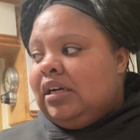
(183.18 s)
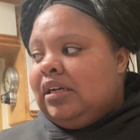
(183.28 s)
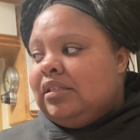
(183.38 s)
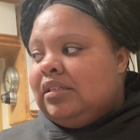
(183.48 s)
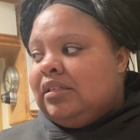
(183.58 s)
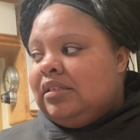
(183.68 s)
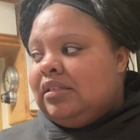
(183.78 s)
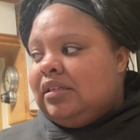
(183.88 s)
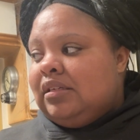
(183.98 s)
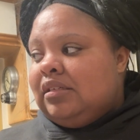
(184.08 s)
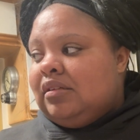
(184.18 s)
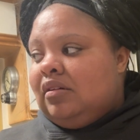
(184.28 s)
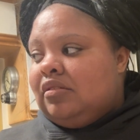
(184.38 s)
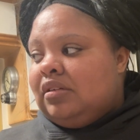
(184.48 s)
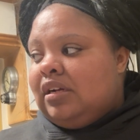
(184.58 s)
I see that y'all
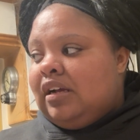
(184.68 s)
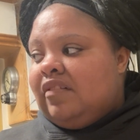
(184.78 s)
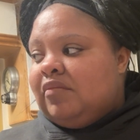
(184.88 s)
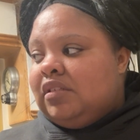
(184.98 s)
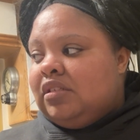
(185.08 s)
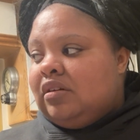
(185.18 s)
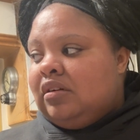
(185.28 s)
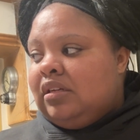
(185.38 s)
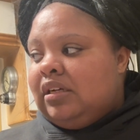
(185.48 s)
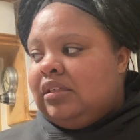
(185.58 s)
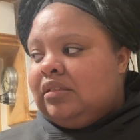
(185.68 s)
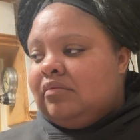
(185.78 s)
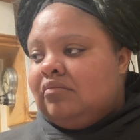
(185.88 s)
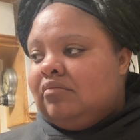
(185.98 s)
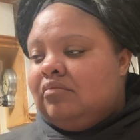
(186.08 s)
are gonna have me start like
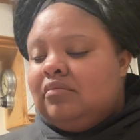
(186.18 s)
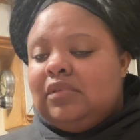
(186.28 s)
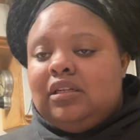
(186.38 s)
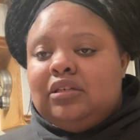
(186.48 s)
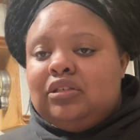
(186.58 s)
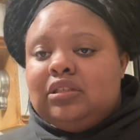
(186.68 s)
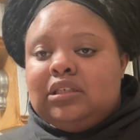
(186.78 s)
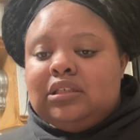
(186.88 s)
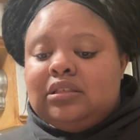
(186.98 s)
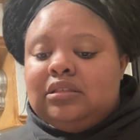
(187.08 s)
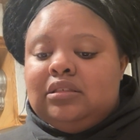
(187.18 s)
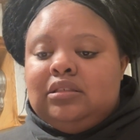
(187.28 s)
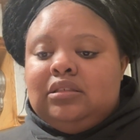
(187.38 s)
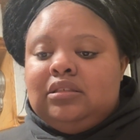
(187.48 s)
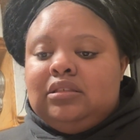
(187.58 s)
literally
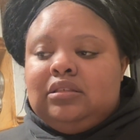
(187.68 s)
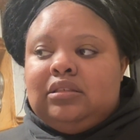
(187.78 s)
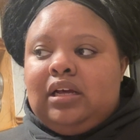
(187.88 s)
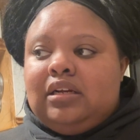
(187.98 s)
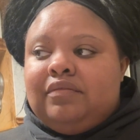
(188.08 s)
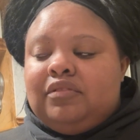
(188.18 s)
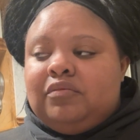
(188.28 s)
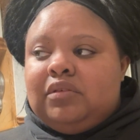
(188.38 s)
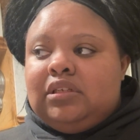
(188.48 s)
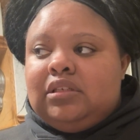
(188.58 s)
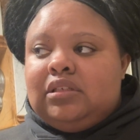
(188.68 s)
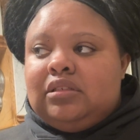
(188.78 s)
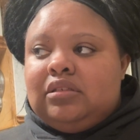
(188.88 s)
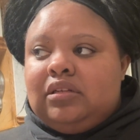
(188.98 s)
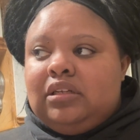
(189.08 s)
the end of the week,
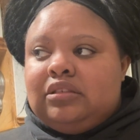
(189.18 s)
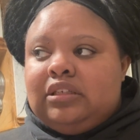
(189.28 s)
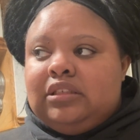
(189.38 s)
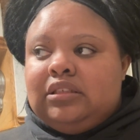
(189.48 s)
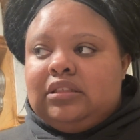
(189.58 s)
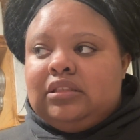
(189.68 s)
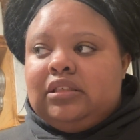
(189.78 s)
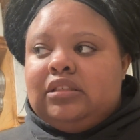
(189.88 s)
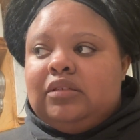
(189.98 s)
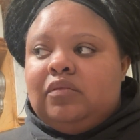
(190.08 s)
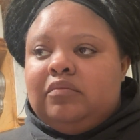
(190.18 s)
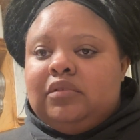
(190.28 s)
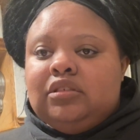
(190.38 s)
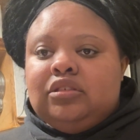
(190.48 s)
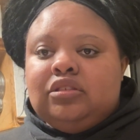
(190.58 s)
so that's crazy because they want me
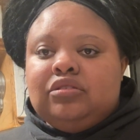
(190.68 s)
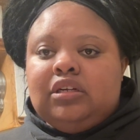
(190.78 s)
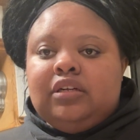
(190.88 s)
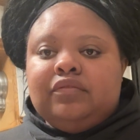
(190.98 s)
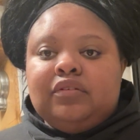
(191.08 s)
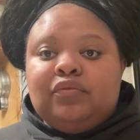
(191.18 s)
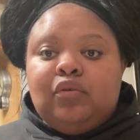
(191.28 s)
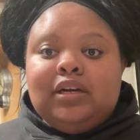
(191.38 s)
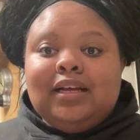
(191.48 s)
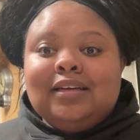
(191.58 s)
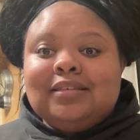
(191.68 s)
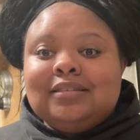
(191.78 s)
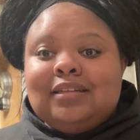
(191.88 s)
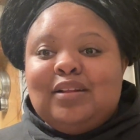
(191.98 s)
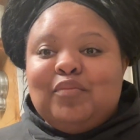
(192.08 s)
to just train for four days
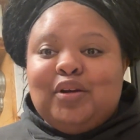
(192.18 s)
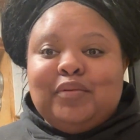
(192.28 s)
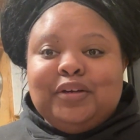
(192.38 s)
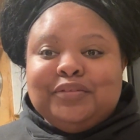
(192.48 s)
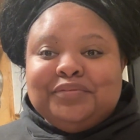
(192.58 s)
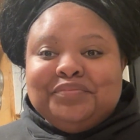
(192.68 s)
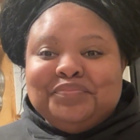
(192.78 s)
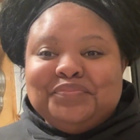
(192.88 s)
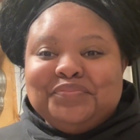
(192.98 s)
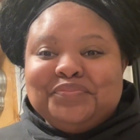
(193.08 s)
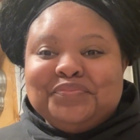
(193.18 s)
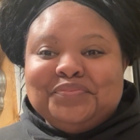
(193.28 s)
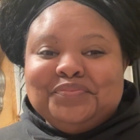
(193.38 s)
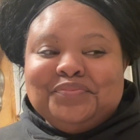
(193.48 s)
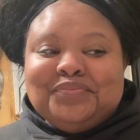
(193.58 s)
and then be on my own.
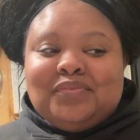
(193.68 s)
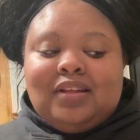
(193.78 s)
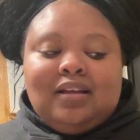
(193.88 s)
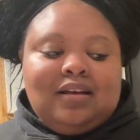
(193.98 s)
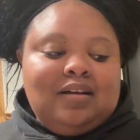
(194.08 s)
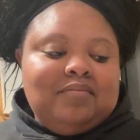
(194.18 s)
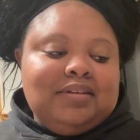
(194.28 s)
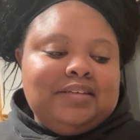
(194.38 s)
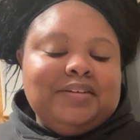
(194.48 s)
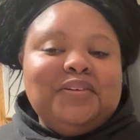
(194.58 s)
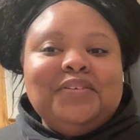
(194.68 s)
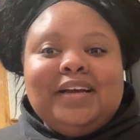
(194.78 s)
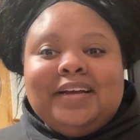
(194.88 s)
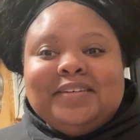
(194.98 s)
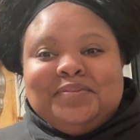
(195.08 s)
I'm like,
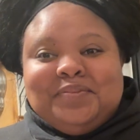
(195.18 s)
okay.